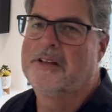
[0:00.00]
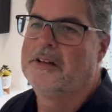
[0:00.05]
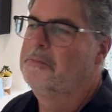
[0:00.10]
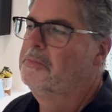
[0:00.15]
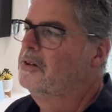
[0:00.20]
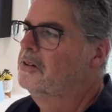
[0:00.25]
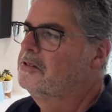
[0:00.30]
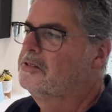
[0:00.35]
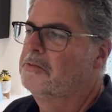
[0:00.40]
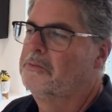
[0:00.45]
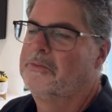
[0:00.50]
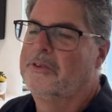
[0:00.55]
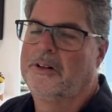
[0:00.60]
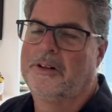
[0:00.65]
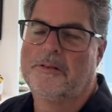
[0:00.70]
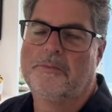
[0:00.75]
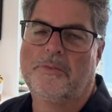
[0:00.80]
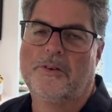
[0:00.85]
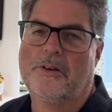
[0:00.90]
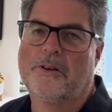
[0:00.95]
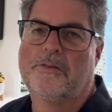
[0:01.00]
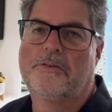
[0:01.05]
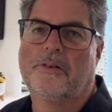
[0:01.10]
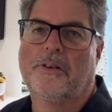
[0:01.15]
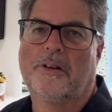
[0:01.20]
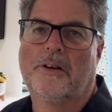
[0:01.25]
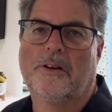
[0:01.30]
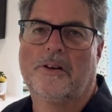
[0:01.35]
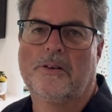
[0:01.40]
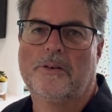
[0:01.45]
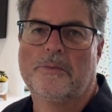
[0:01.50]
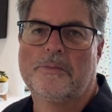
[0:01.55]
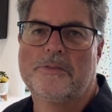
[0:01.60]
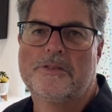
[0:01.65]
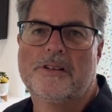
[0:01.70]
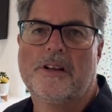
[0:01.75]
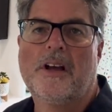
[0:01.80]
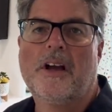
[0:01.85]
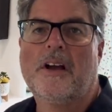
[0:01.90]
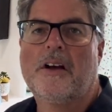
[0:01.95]
They built some really beautiful
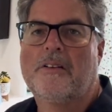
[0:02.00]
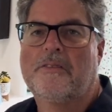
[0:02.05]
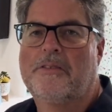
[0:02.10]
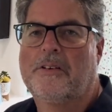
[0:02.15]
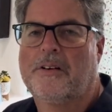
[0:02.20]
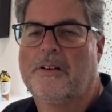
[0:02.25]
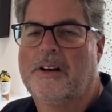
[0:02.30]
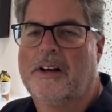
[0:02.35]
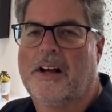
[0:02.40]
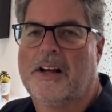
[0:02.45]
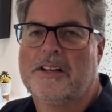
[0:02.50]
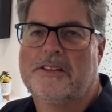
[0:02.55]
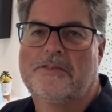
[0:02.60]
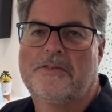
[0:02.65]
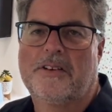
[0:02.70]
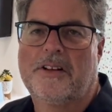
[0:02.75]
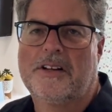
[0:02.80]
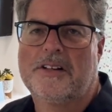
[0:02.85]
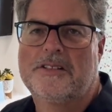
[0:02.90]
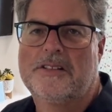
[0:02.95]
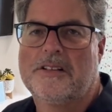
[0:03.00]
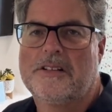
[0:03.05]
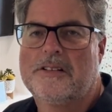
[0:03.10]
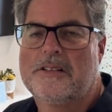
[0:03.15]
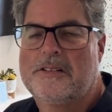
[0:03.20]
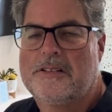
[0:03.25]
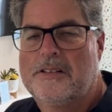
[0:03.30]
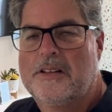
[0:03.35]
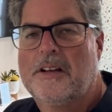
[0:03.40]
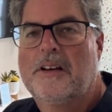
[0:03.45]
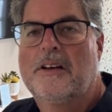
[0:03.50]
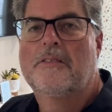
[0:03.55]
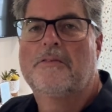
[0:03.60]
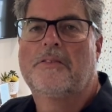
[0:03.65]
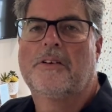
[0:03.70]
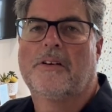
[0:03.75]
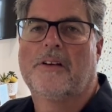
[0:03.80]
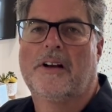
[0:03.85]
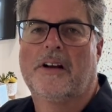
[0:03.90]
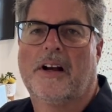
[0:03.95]
homes, very nice finishes,
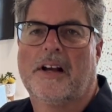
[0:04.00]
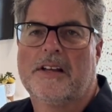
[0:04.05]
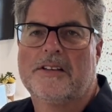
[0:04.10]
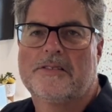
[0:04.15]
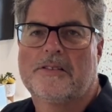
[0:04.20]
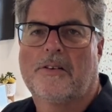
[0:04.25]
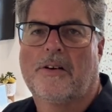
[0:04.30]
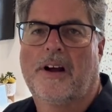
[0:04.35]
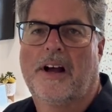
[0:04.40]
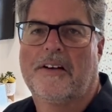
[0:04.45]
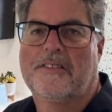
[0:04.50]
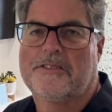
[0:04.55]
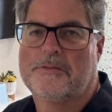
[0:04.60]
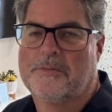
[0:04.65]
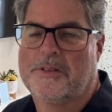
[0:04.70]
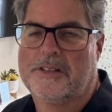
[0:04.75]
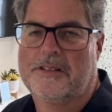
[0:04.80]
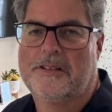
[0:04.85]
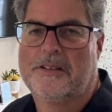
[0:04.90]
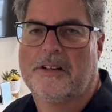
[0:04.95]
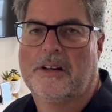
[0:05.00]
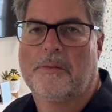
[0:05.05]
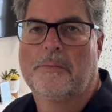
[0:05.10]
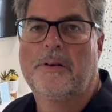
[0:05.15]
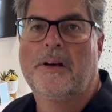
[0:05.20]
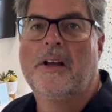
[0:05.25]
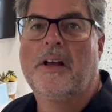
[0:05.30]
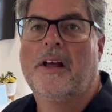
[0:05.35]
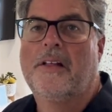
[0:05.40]
very nice craftsmanship.